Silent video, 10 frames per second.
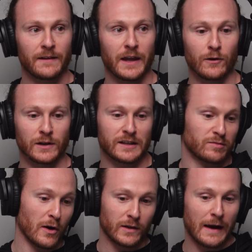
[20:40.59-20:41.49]
They only
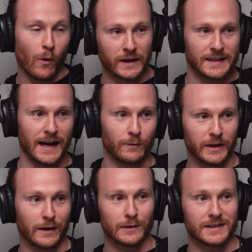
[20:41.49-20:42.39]
smoked that one time when
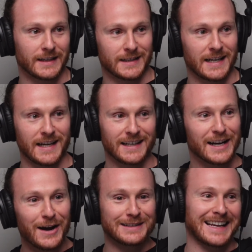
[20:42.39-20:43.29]
they were 16.
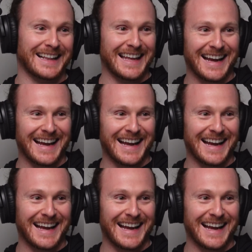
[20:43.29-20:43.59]
It's like